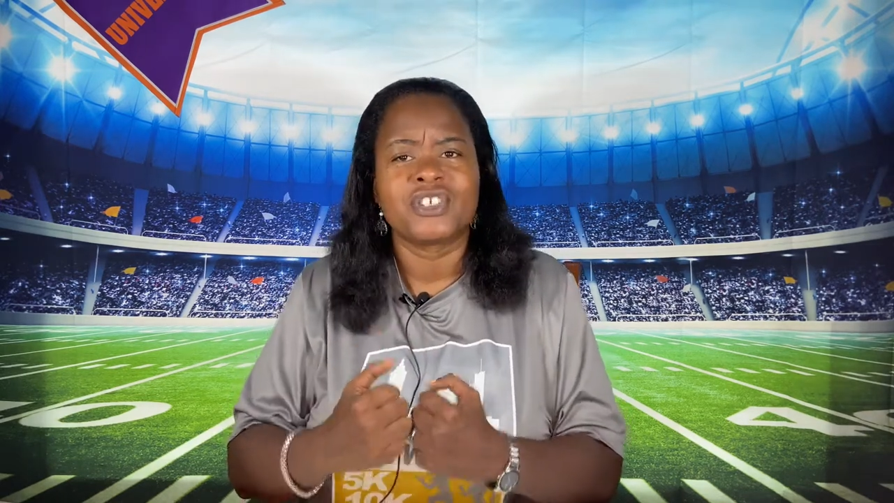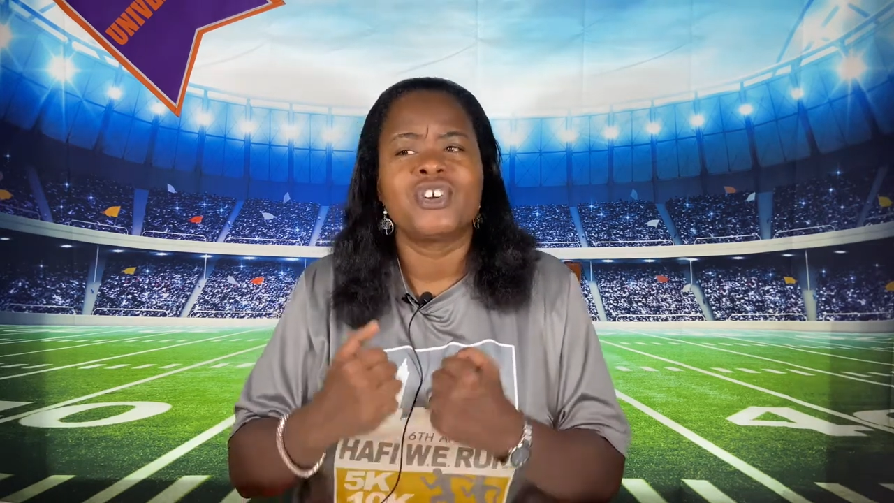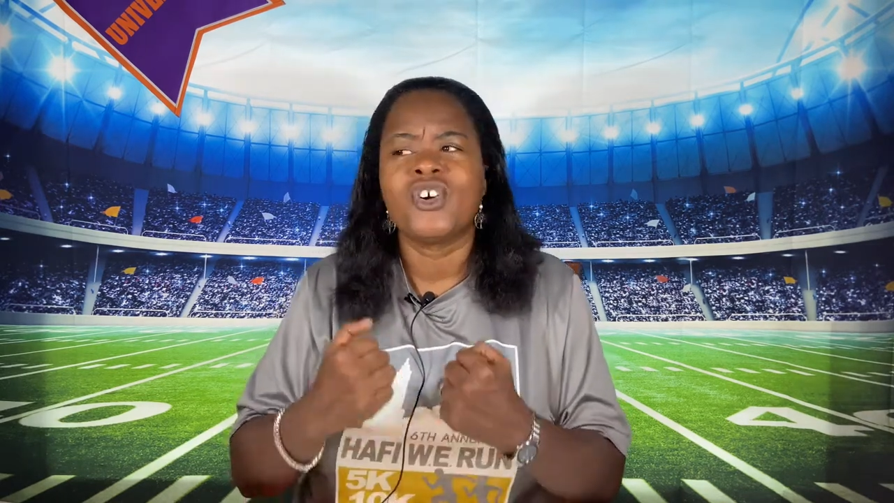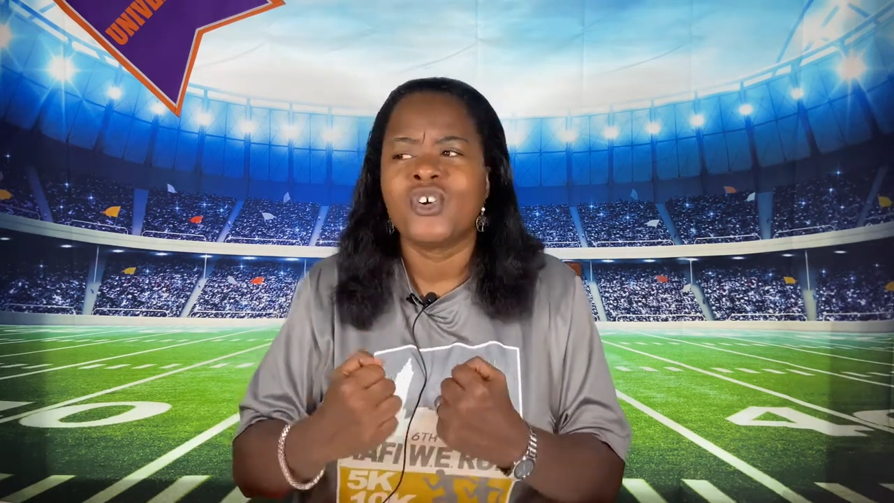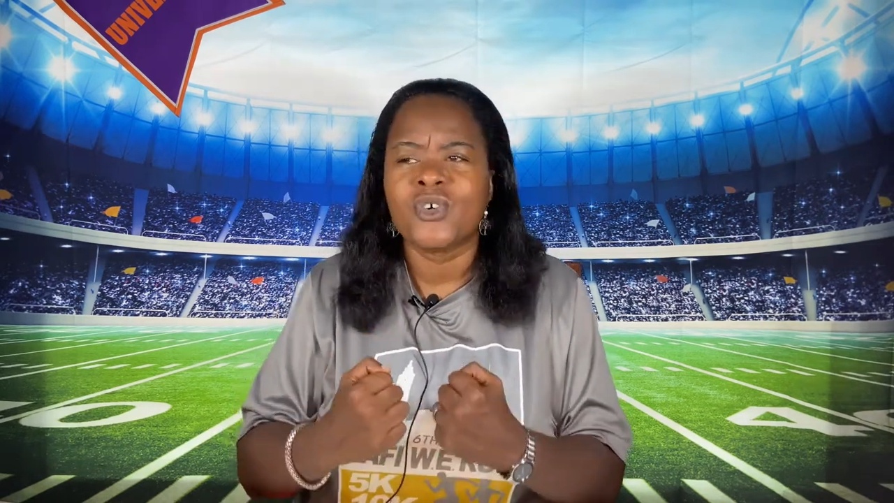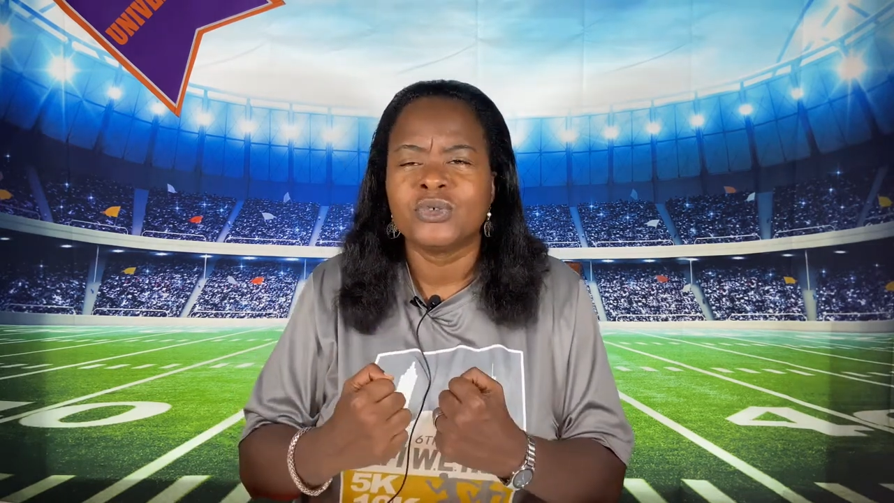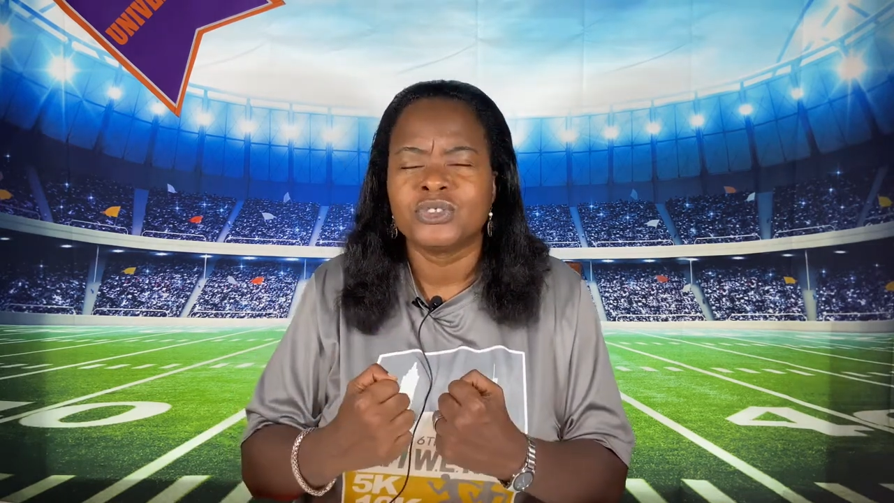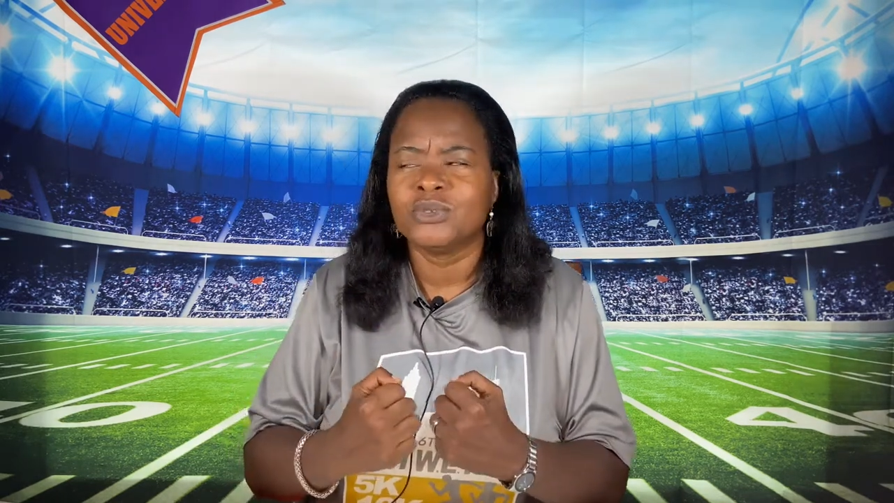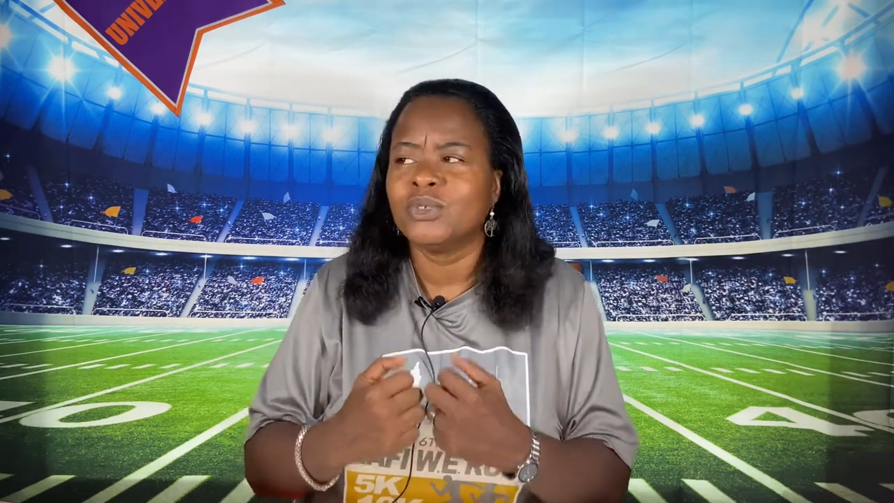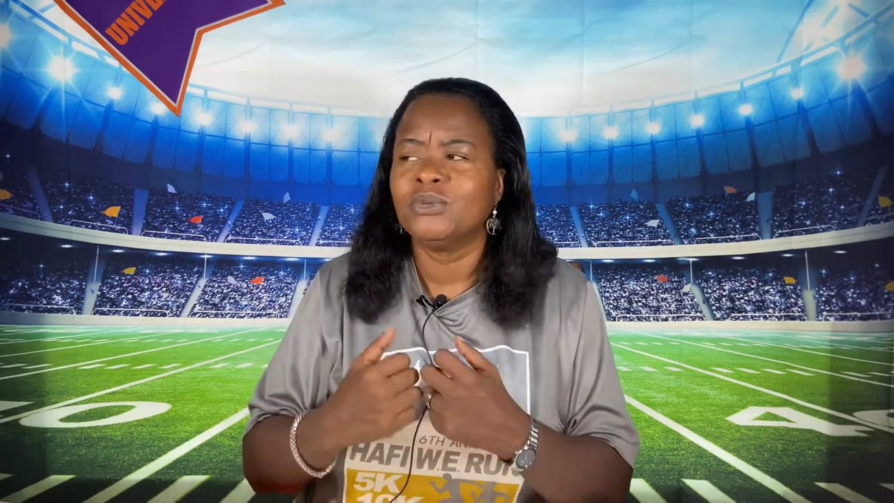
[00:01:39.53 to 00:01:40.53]
a cause
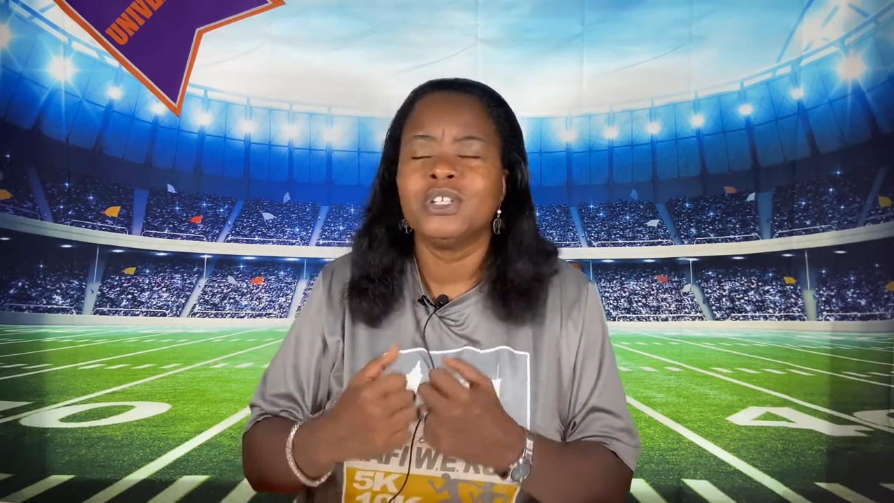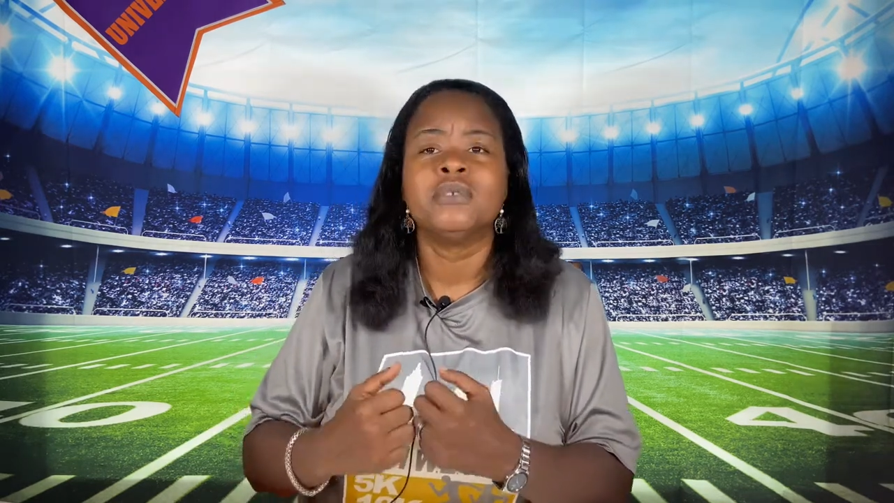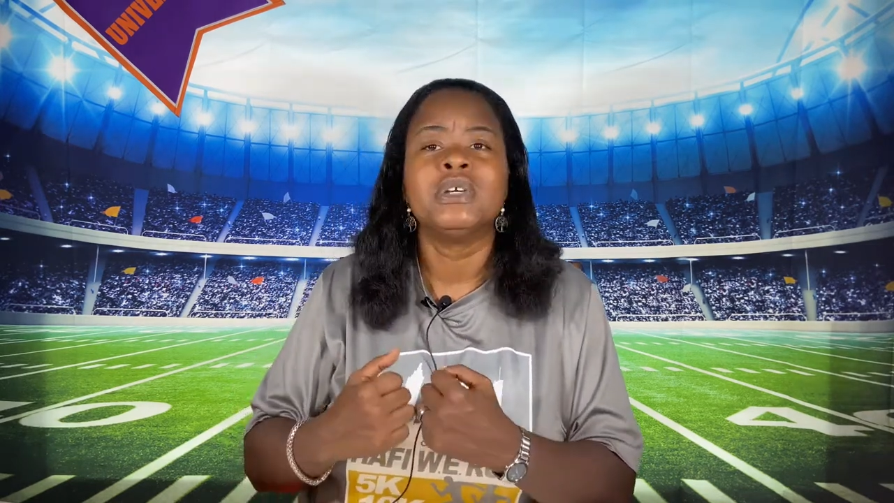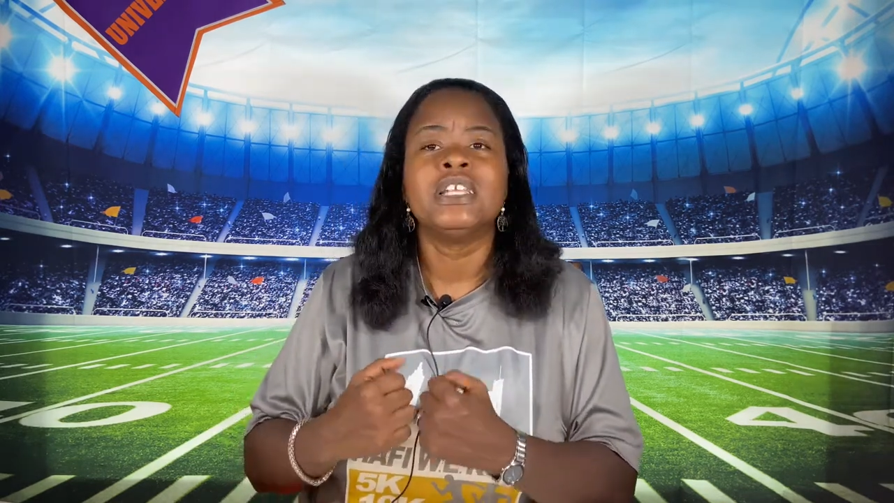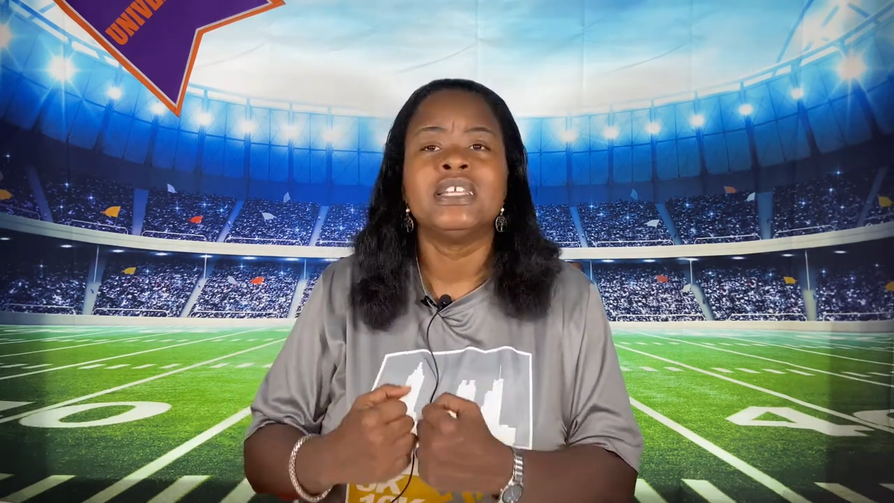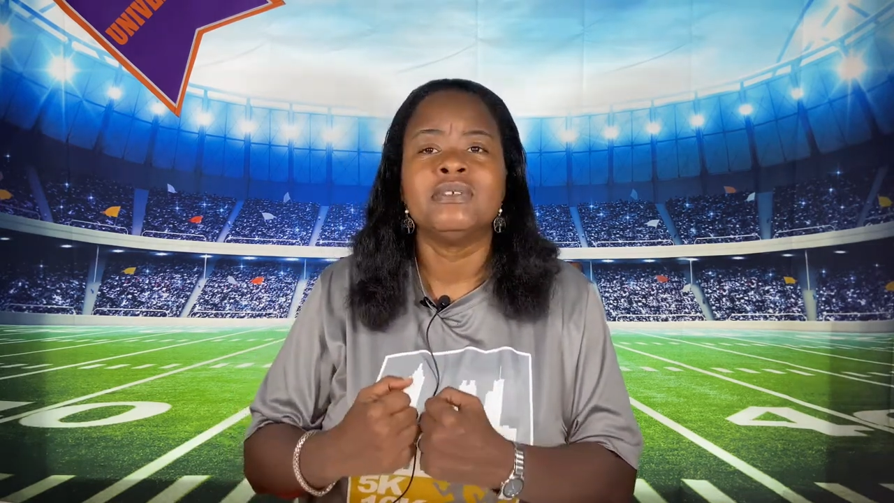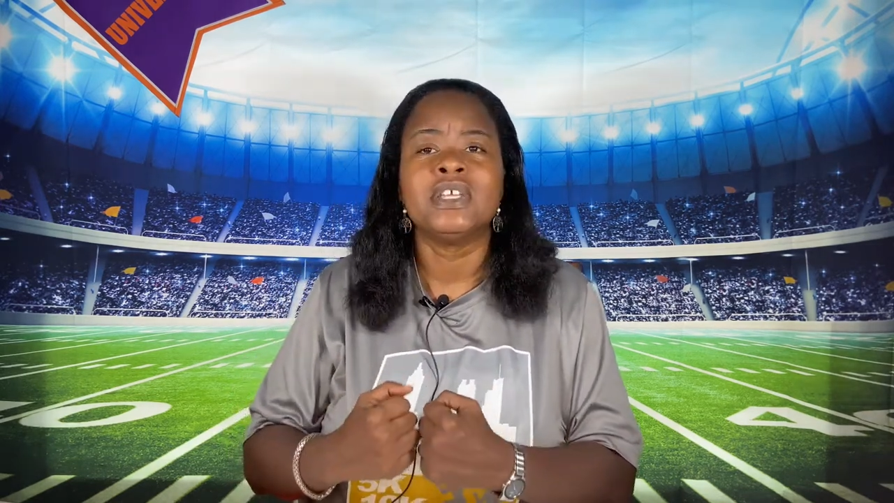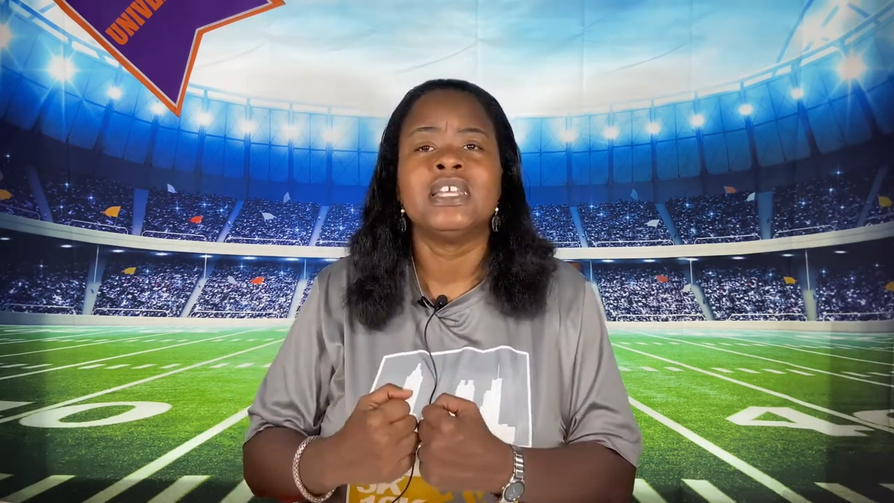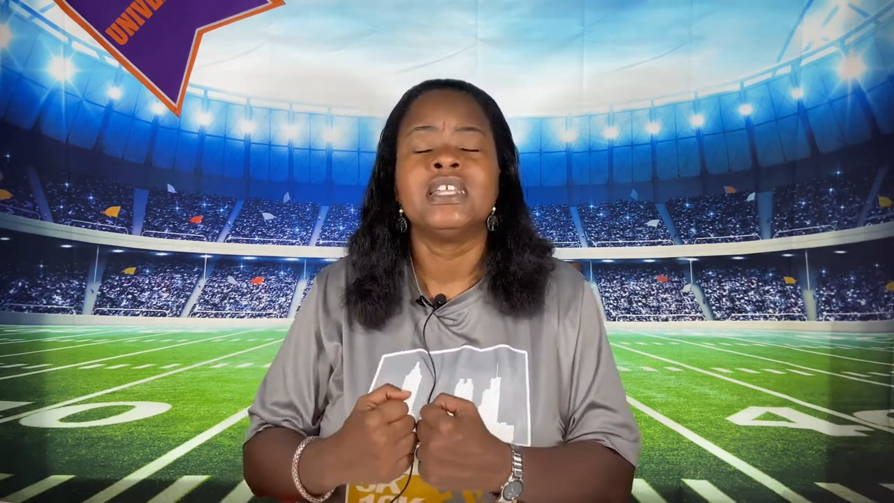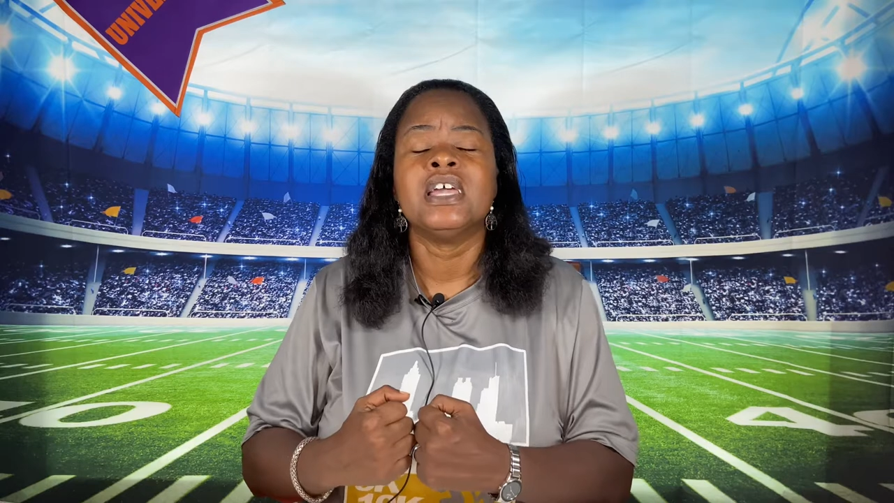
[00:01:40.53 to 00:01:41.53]
that we really believe
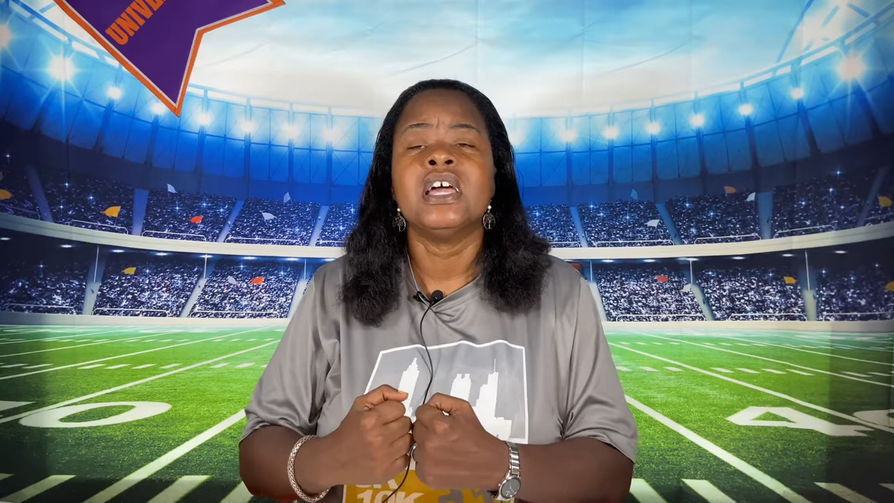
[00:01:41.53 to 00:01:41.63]
in.